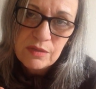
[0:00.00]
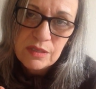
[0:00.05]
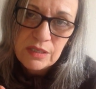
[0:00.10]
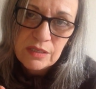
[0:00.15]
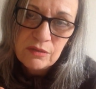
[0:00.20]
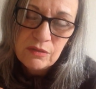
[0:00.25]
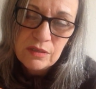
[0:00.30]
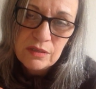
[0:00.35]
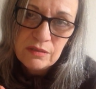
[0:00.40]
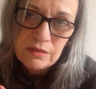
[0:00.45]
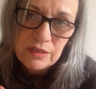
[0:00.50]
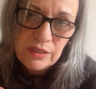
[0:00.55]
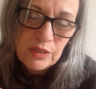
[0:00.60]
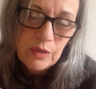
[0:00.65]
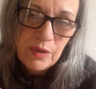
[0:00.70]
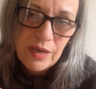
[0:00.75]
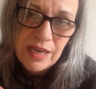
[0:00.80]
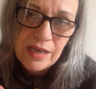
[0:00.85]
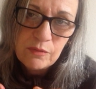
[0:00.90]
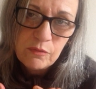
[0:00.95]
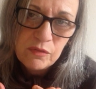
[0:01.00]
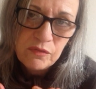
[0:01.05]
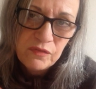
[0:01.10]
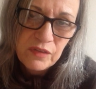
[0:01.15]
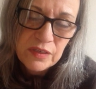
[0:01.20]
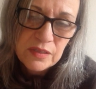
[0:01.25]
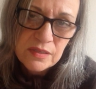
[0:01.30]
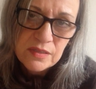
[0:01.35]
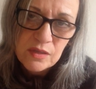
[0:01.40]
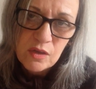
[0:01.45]
you know, allow a
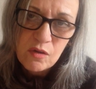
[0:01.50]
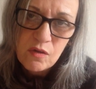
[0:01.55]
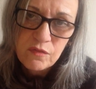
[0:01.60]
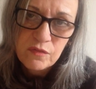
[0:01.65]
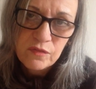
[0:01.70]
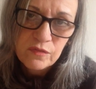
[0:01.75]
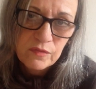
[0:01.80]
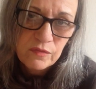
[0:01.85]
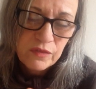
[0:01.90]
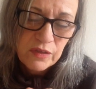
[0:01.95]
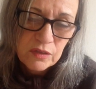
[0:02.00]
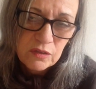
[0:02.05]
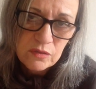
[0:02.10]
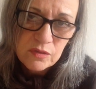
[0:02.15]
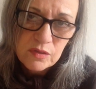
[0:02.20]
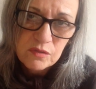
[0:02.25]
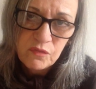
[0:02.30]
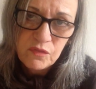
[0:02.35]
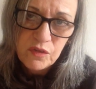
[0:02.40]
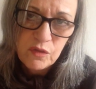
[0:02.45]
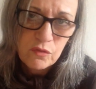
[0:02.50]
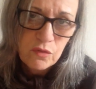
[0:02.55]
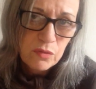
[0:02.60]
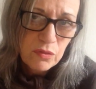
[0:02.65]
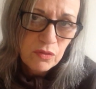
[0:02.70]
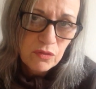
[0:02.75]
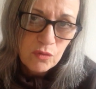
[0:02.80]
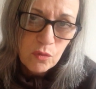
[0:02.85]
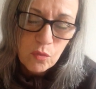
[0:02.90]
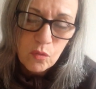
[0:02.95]
philosophy or a
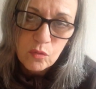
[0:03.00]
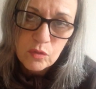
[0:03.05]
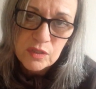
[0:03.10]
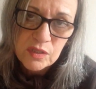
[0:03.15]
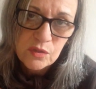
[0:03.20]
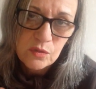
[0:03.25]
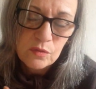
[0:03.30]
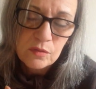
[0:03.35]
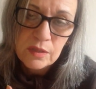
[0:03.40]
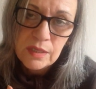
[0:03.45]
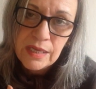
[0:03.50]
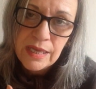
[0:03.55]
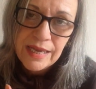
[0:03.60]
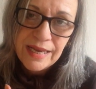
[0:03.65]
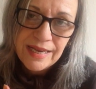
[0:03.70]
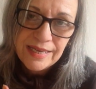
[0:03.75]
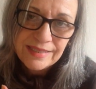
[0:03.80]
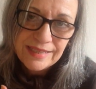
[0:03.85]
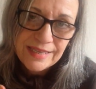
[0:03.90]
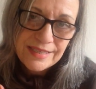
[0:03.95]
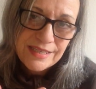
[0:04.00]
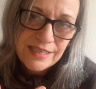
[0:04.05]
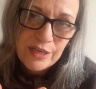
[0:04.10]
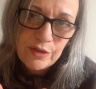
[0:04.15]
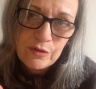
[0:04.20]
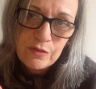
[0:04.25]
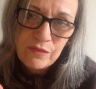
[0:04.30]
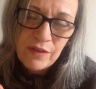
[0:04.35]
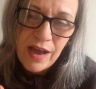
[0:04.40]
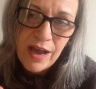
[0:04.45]
thought or an
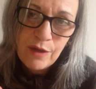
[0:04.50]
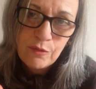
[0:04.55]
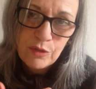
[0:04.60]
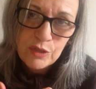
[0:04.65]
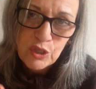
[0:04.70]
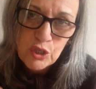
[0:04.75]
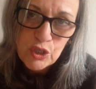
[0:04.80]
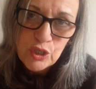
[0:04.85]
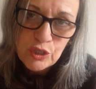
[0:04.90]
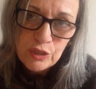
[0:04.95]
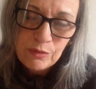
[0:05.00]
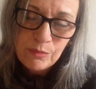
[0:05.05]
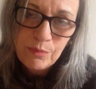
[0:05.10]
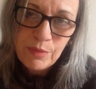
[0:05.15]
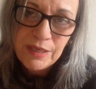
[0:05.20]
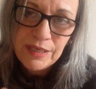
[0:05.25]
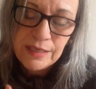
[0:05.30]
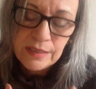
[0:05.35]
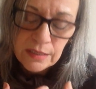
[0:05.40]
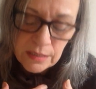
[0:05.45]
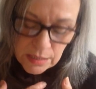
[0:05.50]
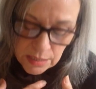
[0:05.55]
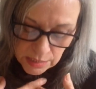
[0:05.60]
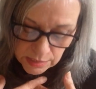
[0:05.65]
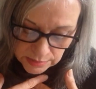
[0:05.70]
idea of how it should be